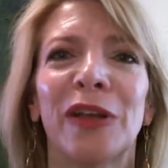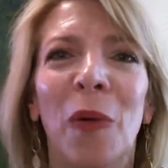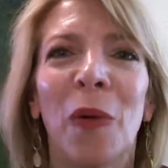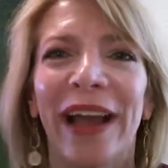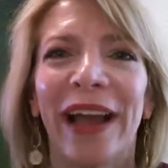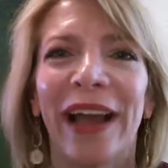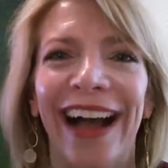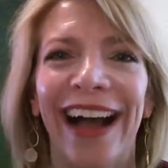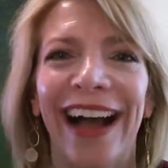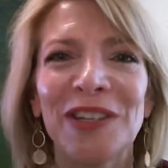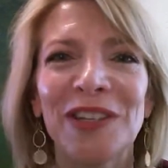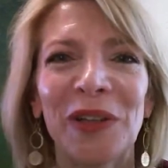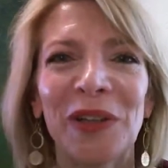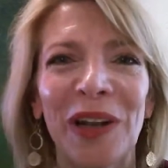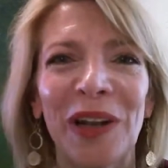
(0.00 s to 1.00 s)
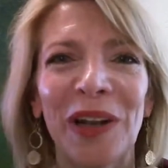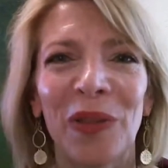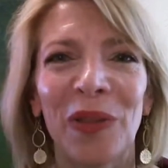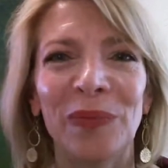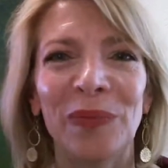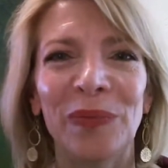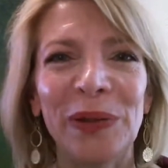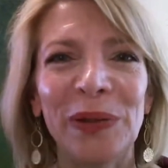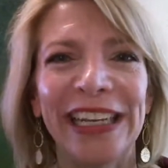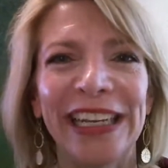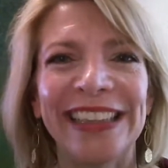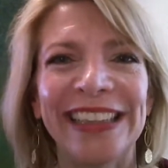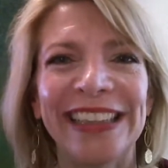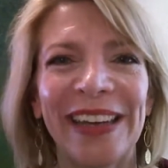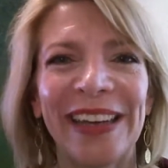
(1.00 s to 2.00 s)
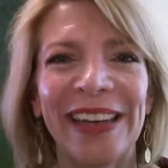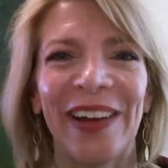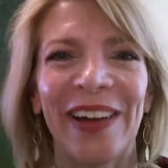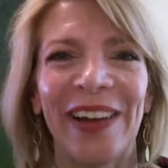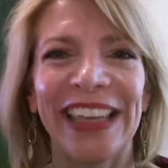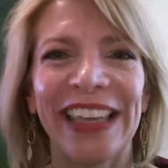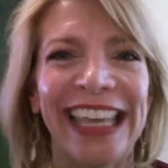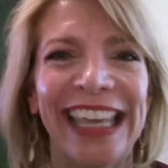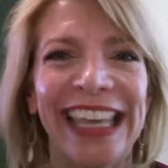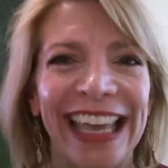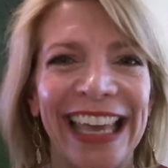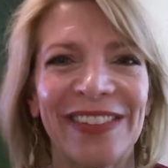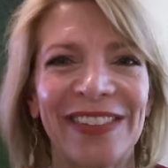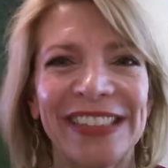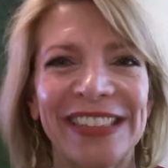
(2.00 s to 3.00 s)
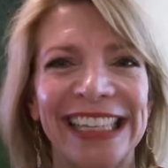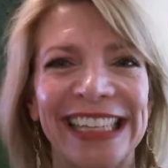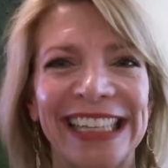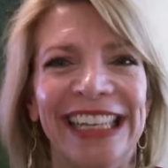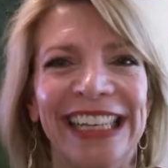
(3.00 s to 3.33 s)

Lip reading: oh my gosh, look at all the beauty, look at all the gifts,